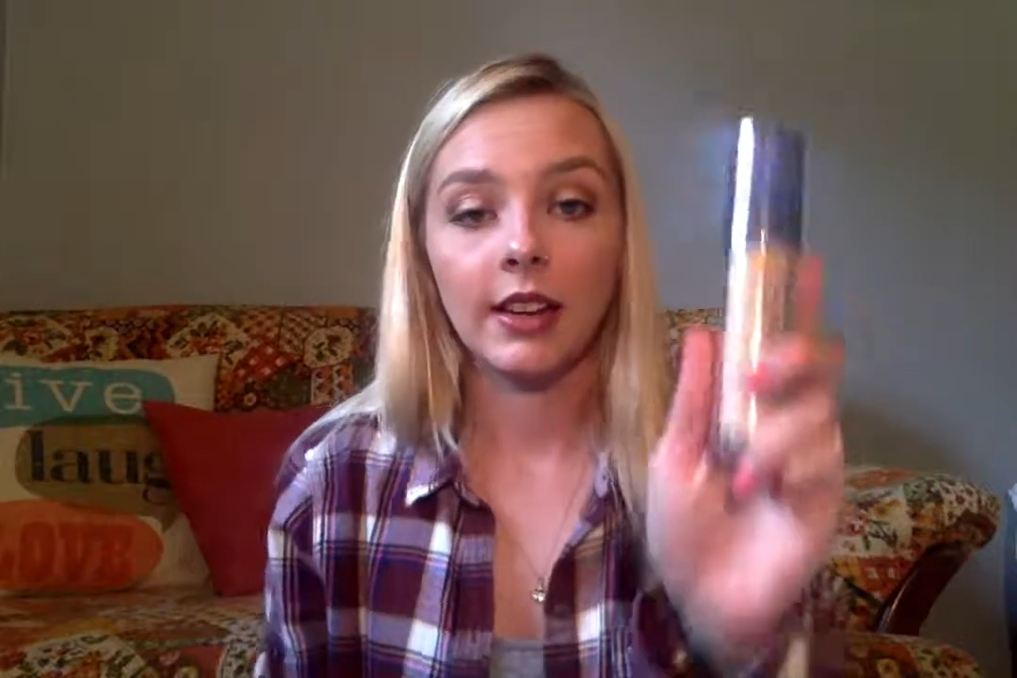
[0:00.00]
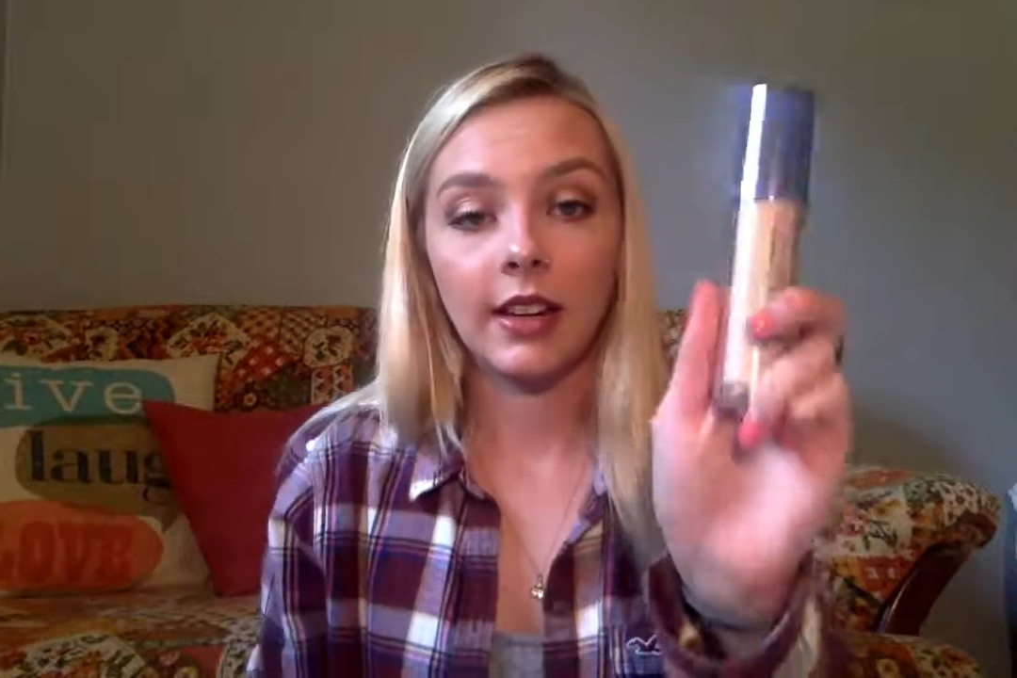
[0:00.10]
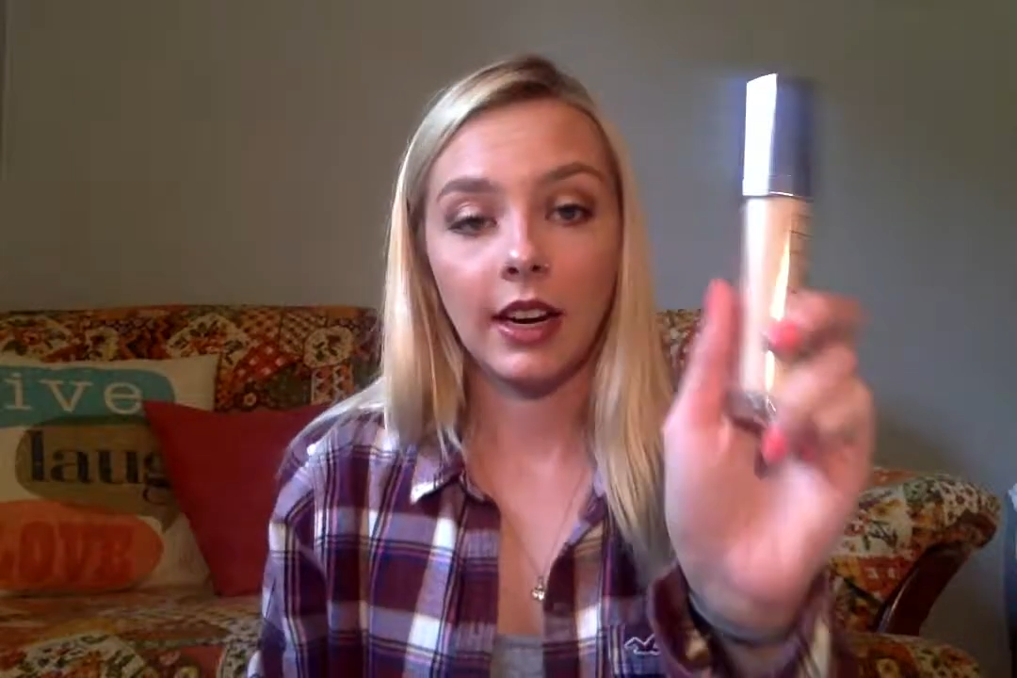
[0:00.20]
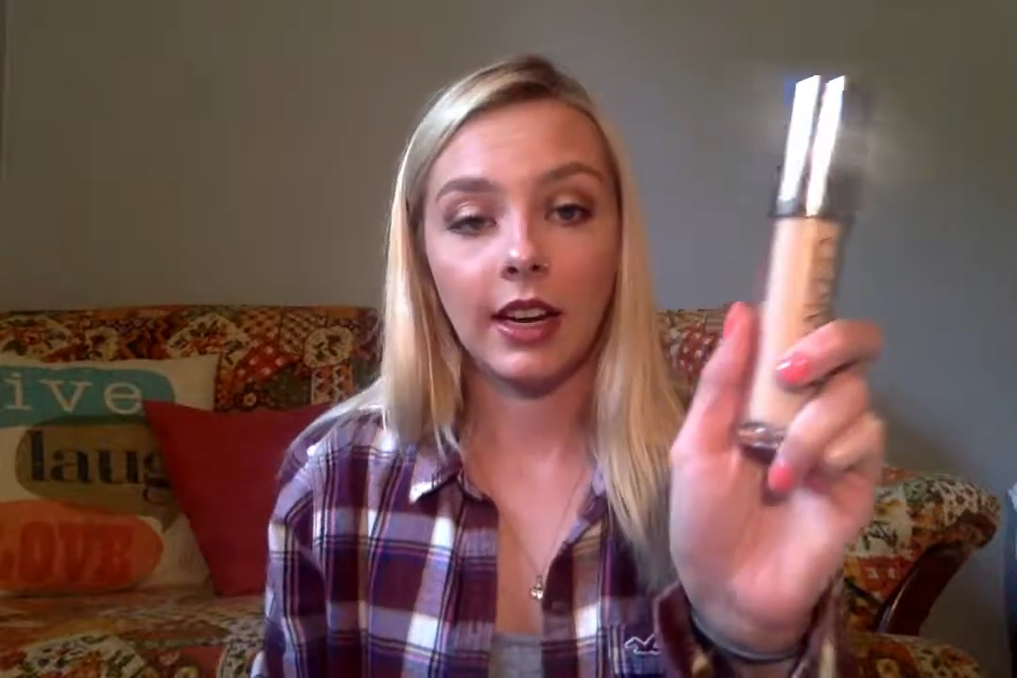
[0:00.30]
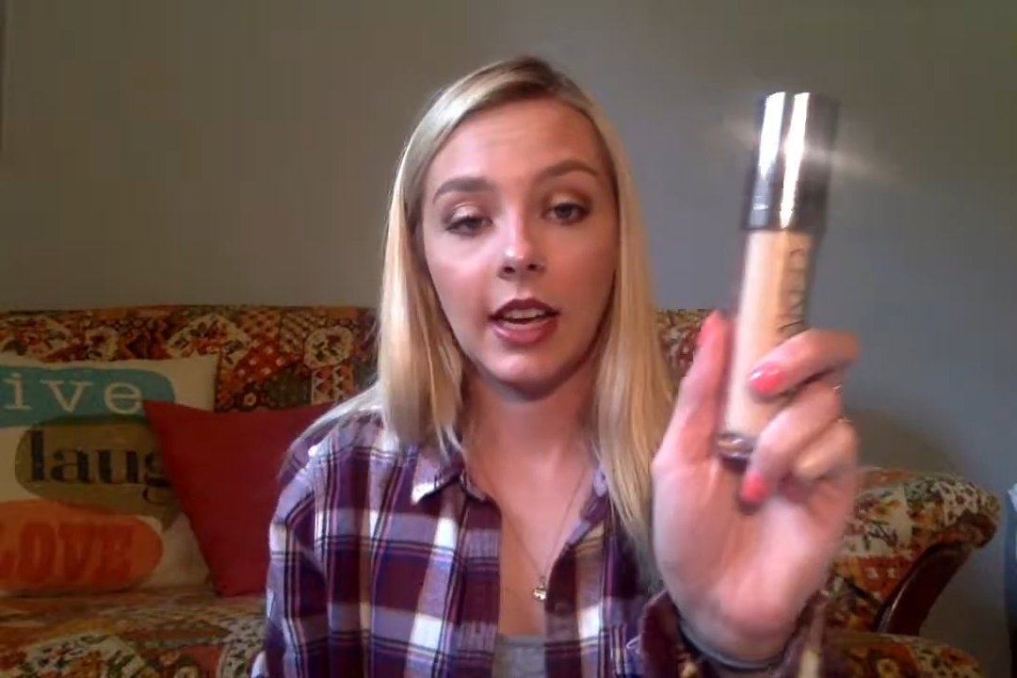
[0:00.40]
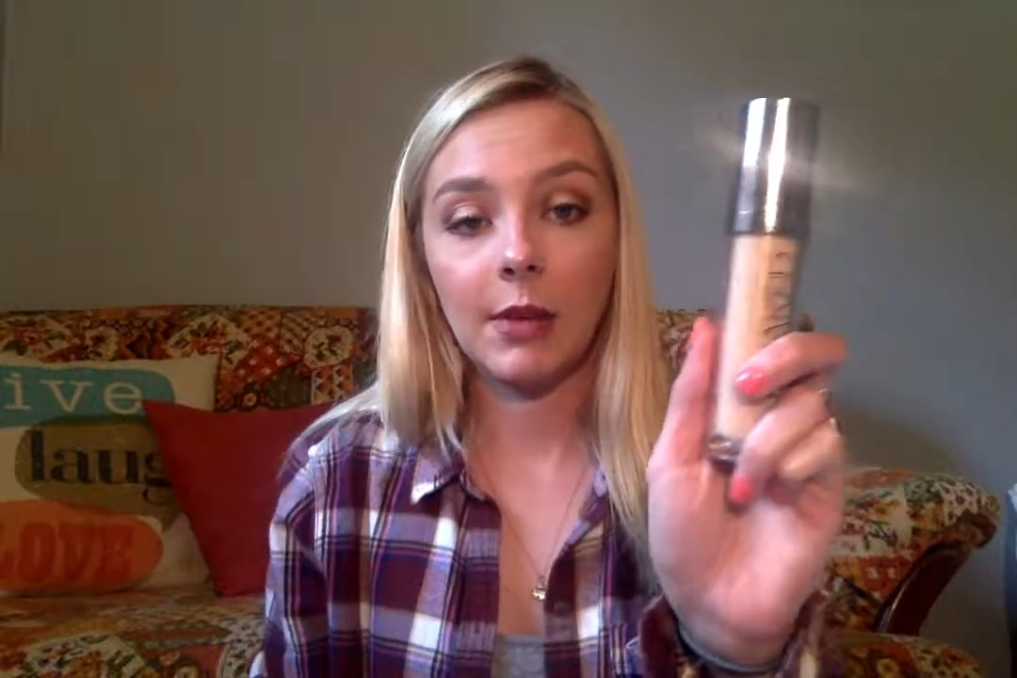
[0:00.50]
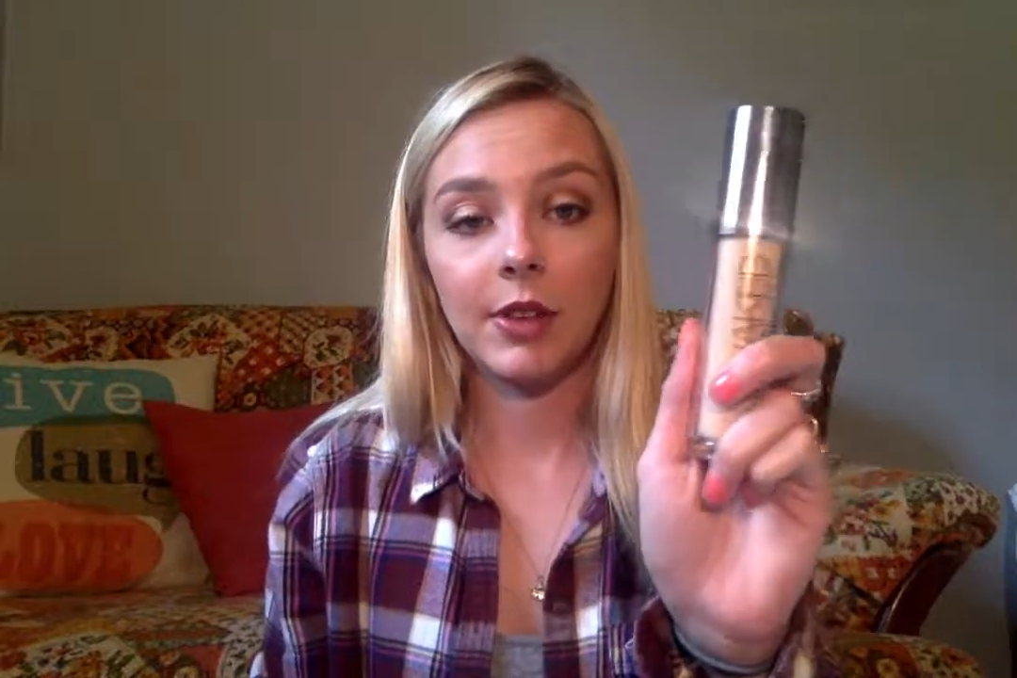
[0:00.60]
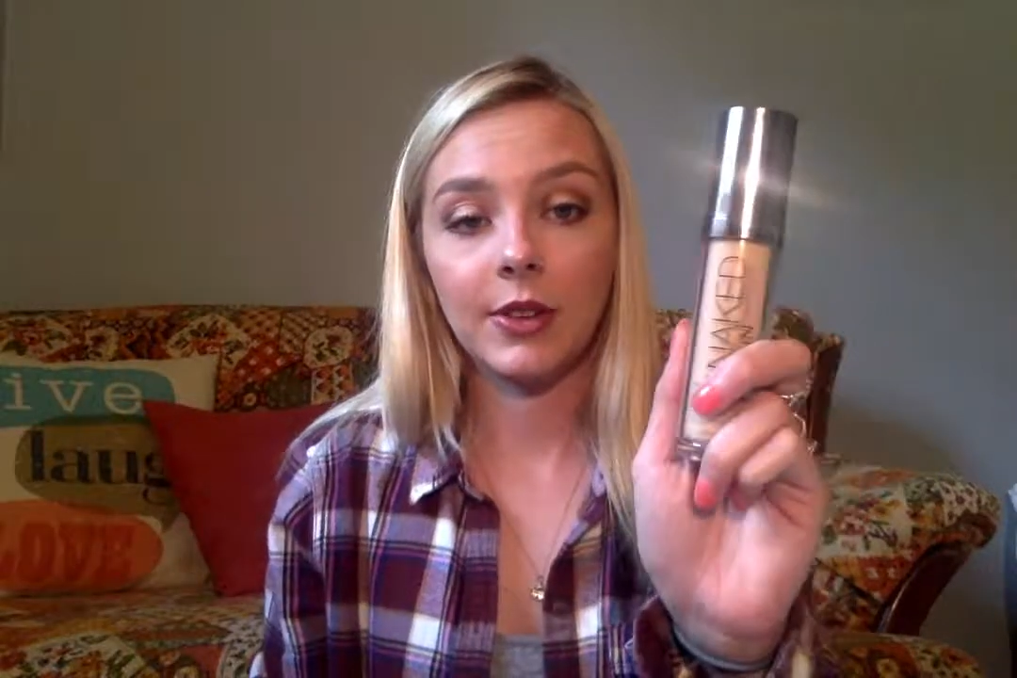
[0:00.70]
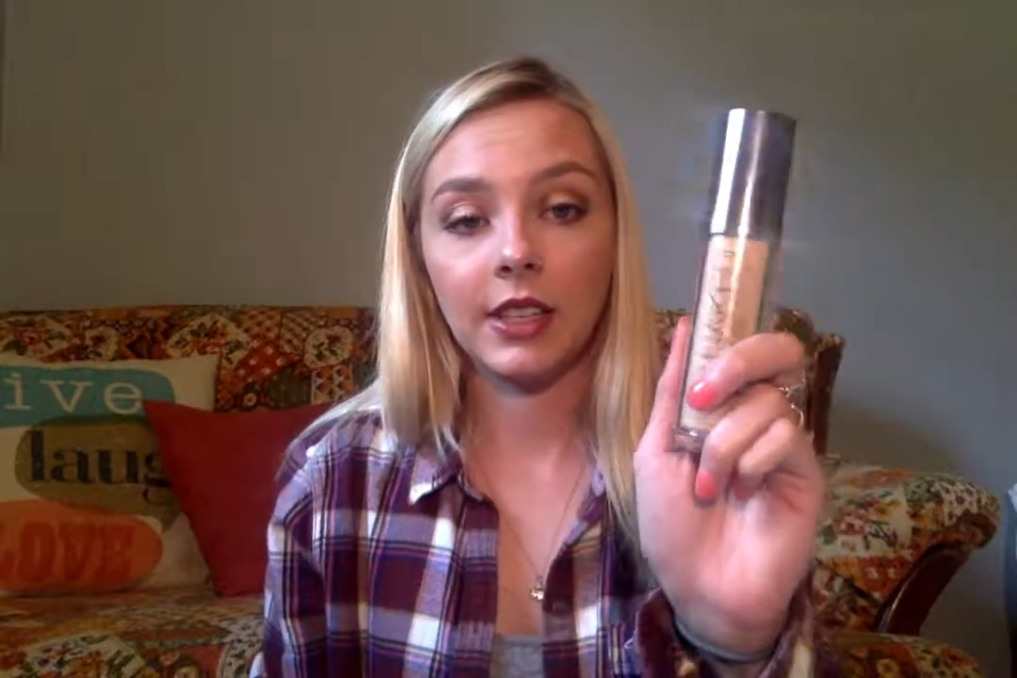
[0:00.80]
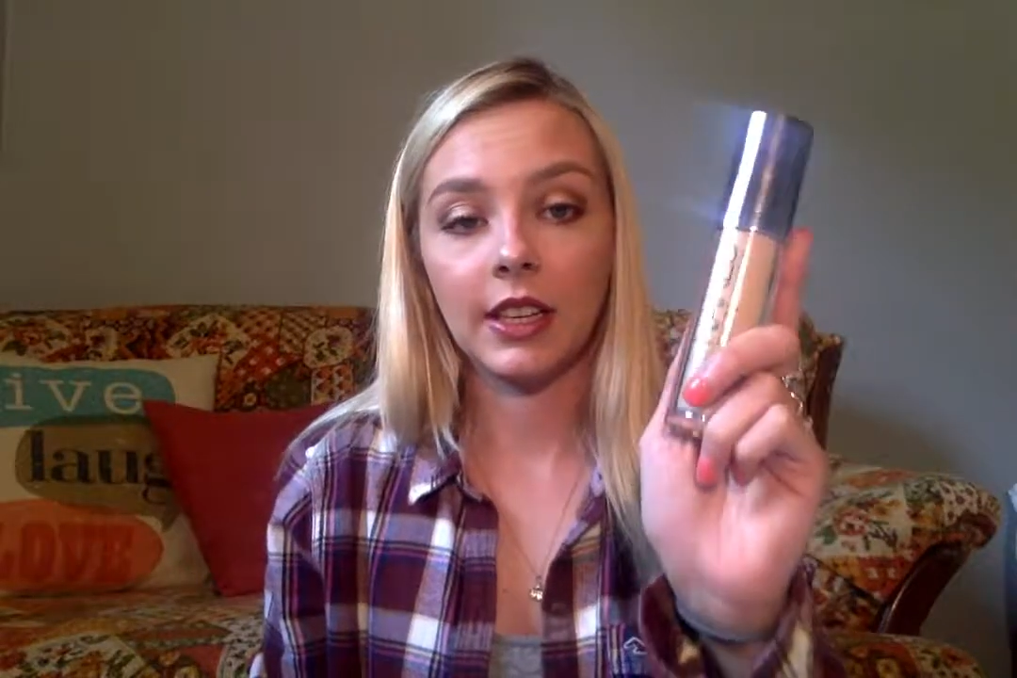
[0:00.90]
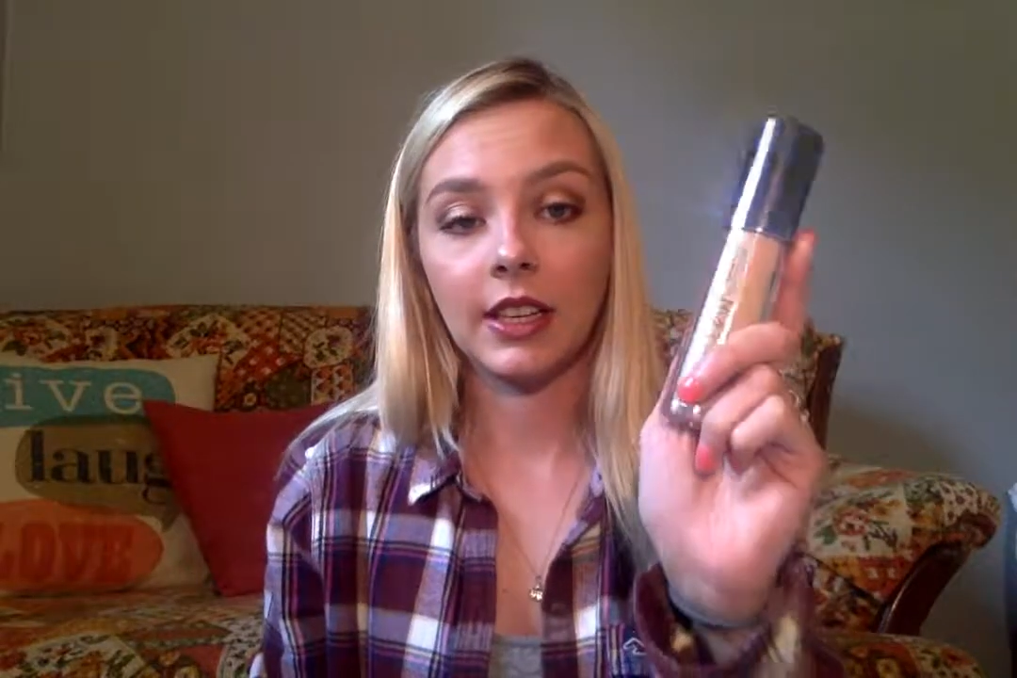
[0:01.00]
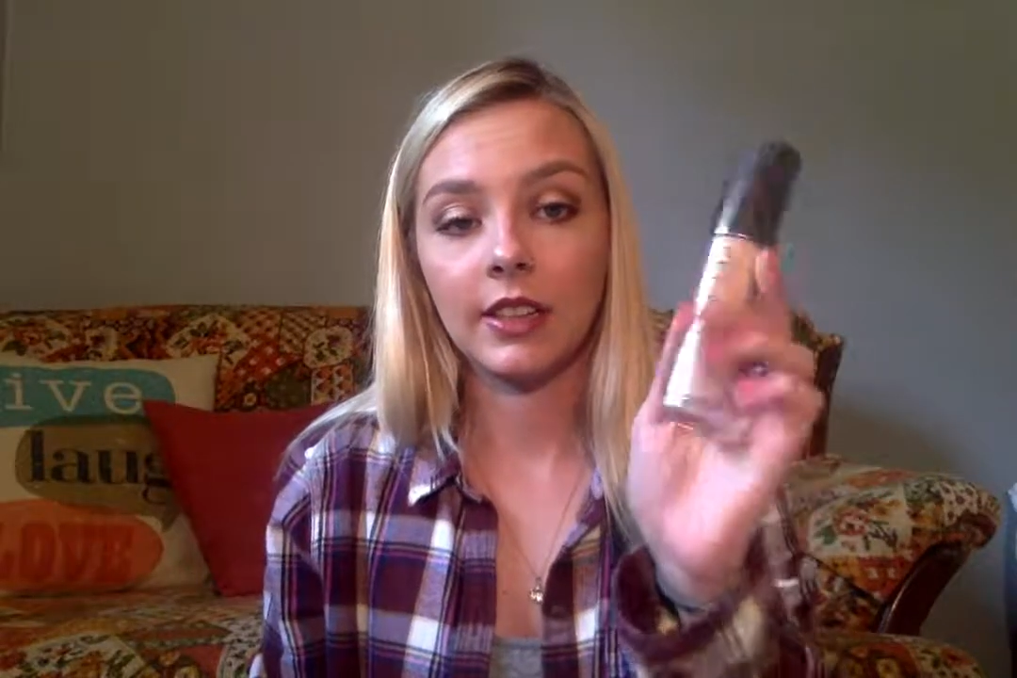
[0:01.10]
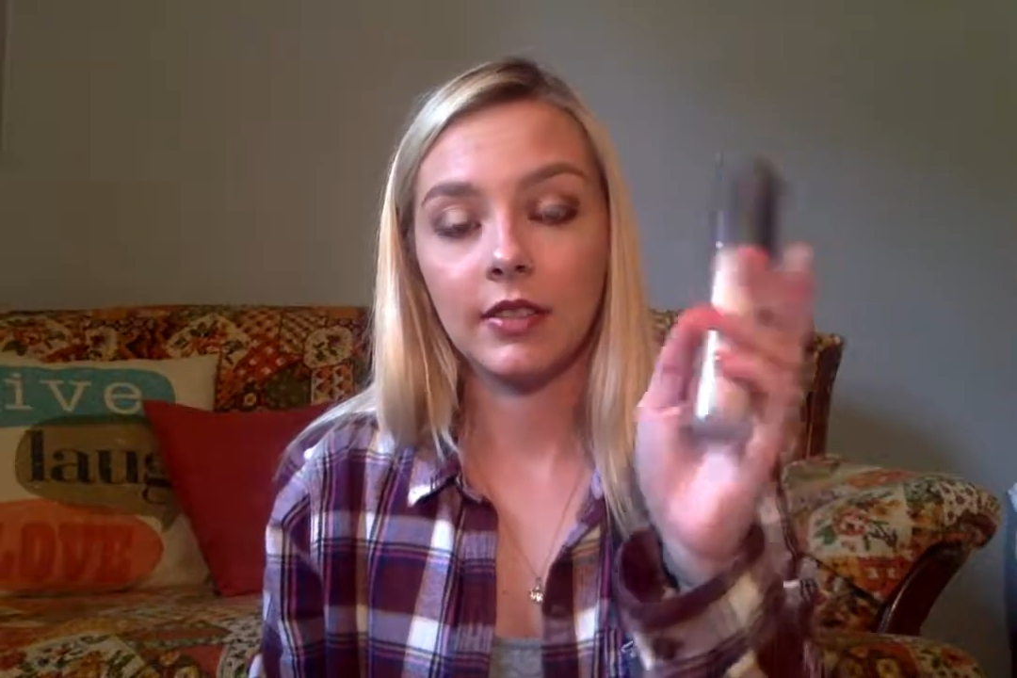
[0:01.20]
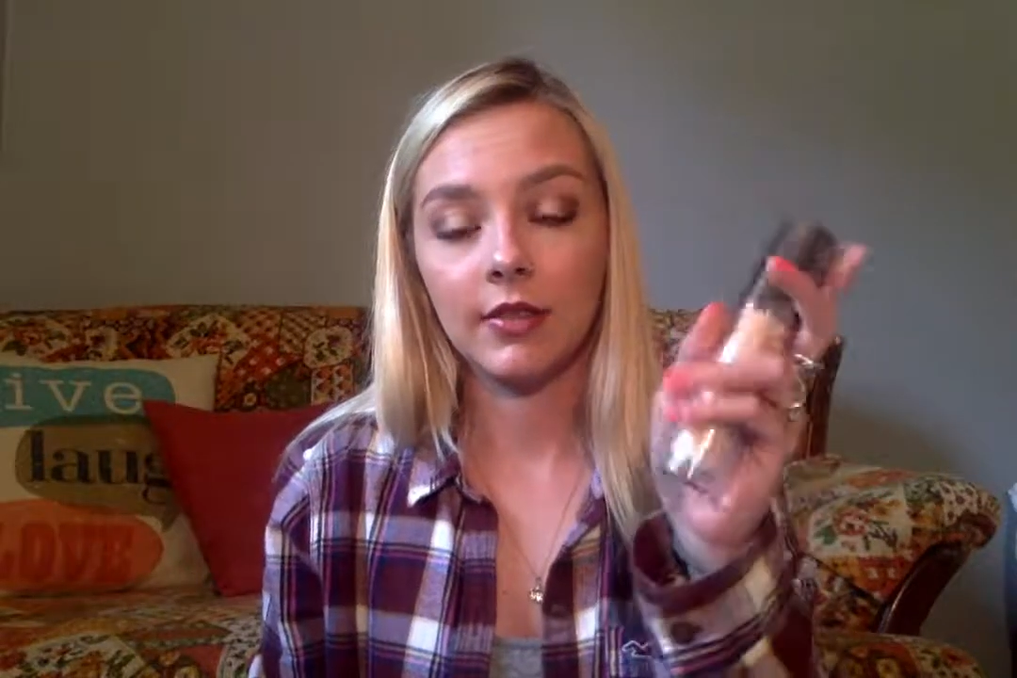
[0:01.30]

Kind of keep using this.